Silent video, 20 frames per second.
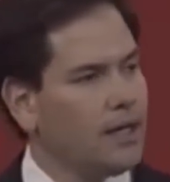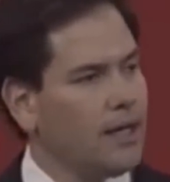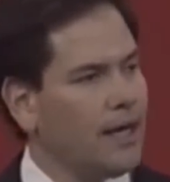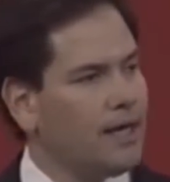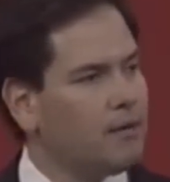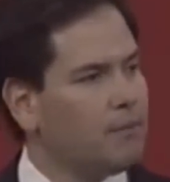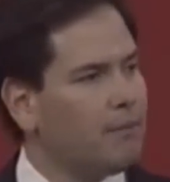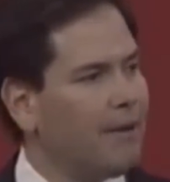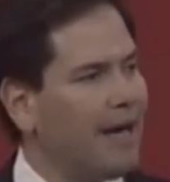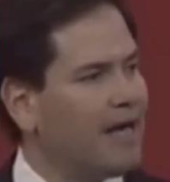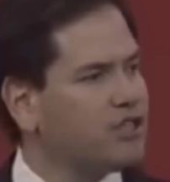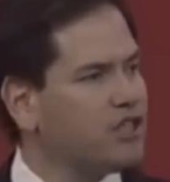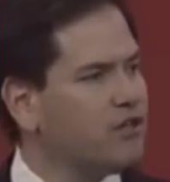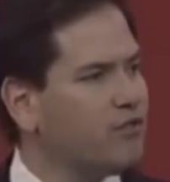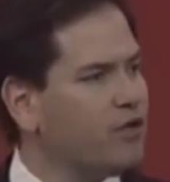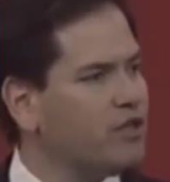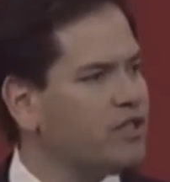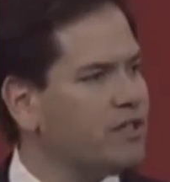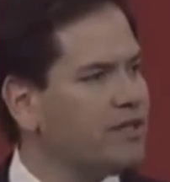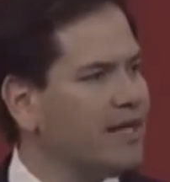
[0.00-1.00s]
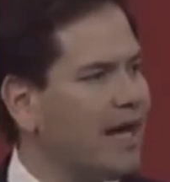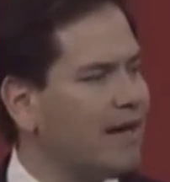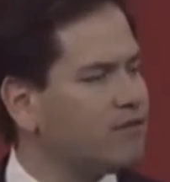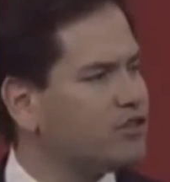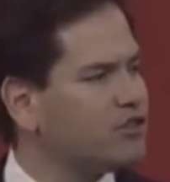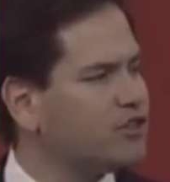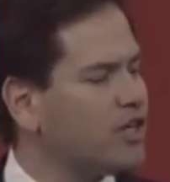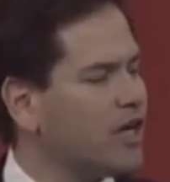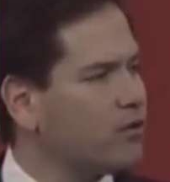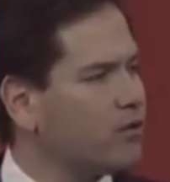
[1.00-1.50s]
And imagine if we didn't have a
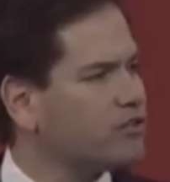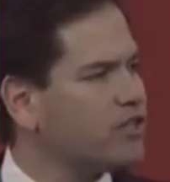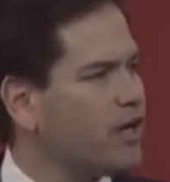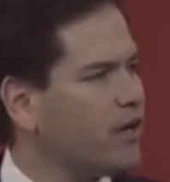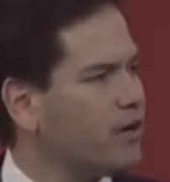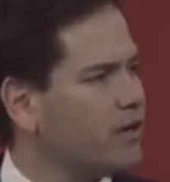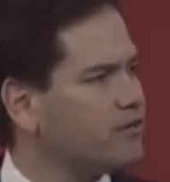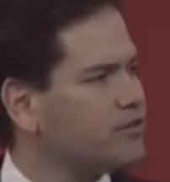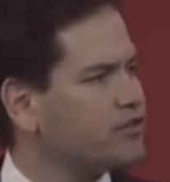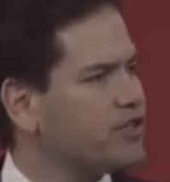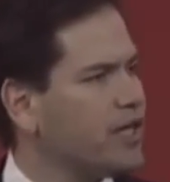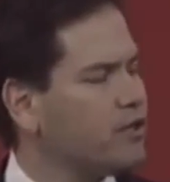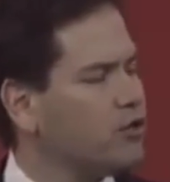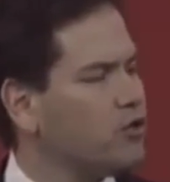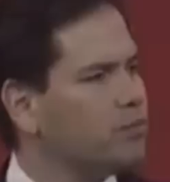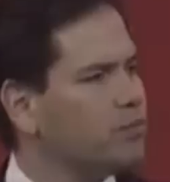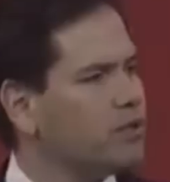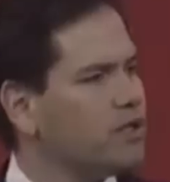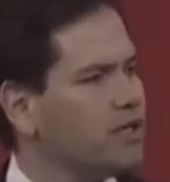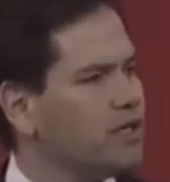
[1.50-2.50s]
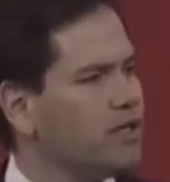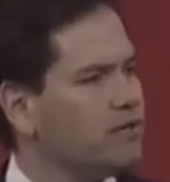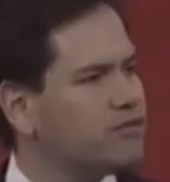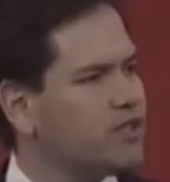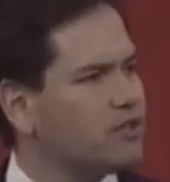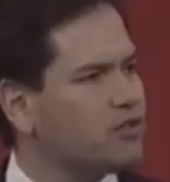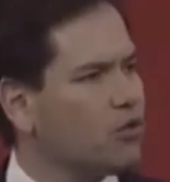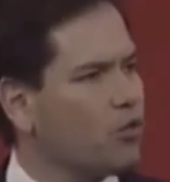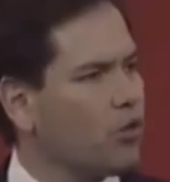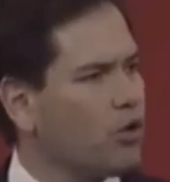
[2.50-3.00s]
Secretary of State who believes
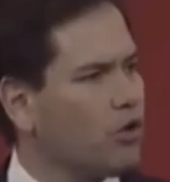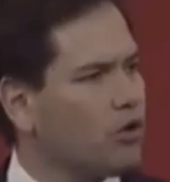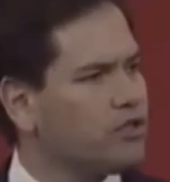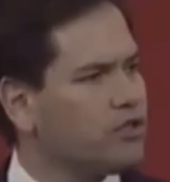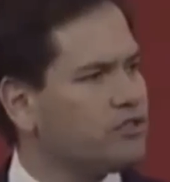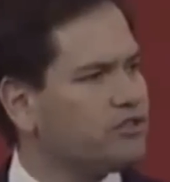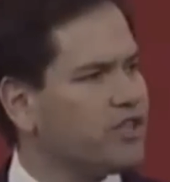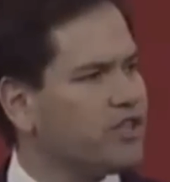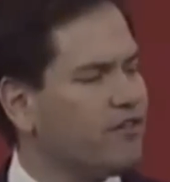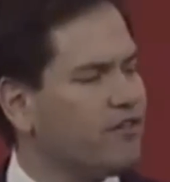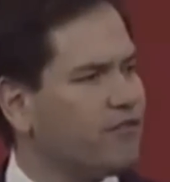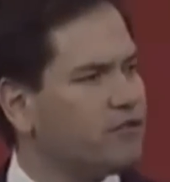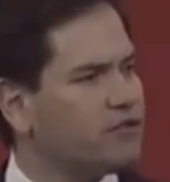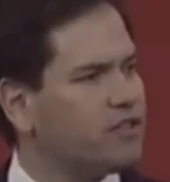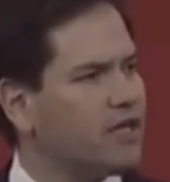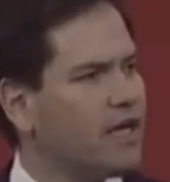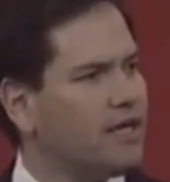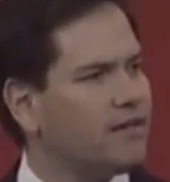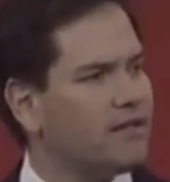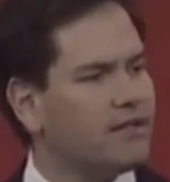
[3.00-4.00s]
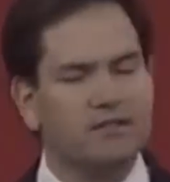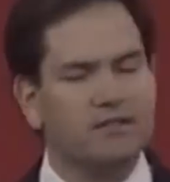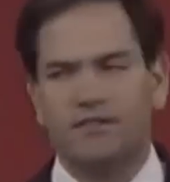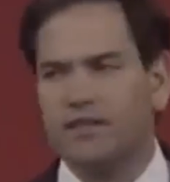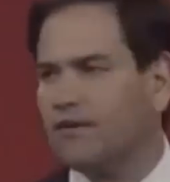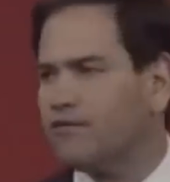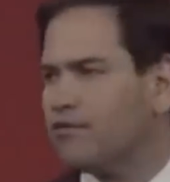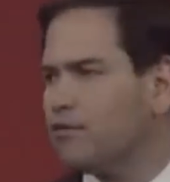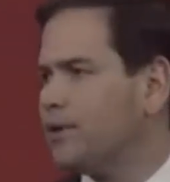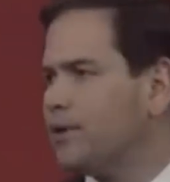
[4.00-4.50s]
that the world is safer today than it's
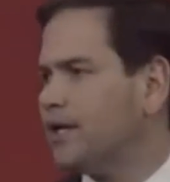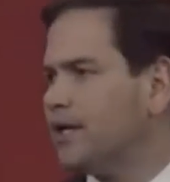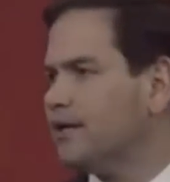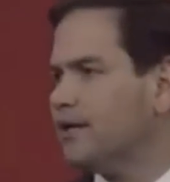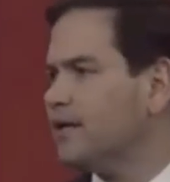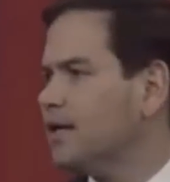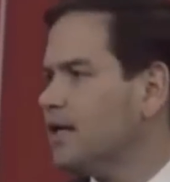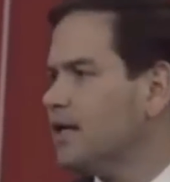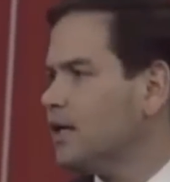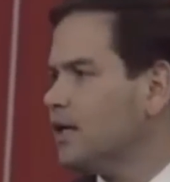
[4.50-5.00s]
ever been,